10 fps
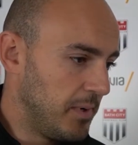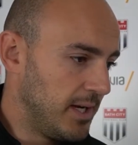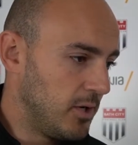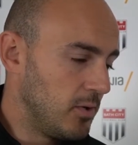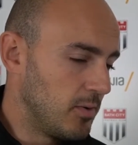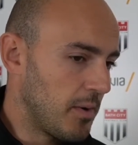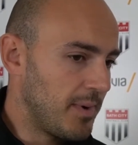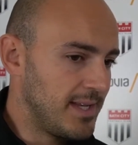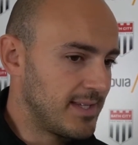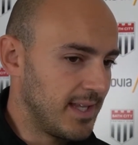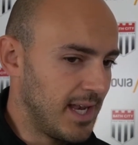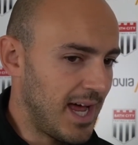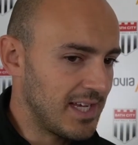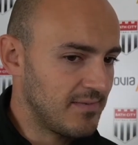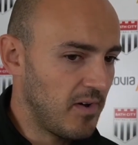we knew coming into the
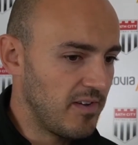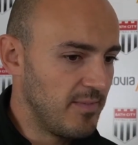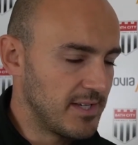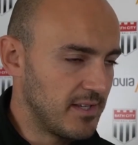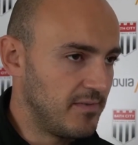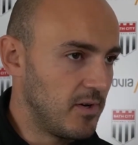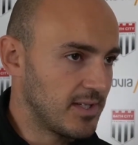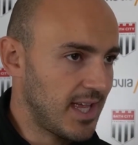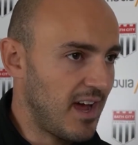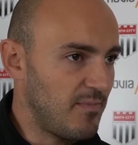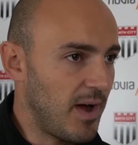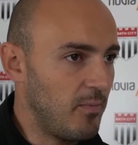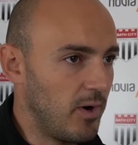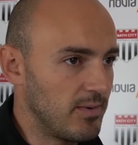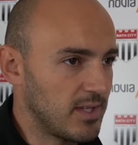last 5 minutes of the first half,
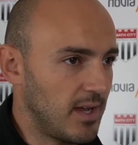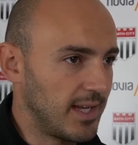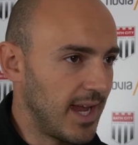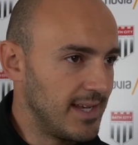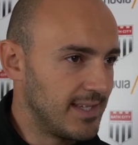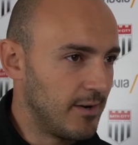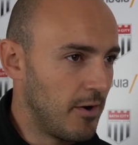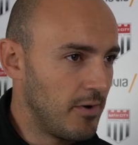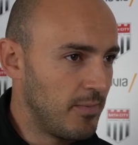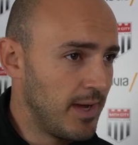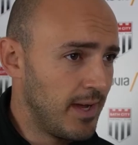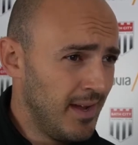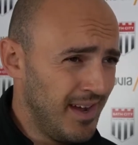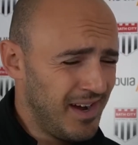Banwell was starting to get into their own a bit.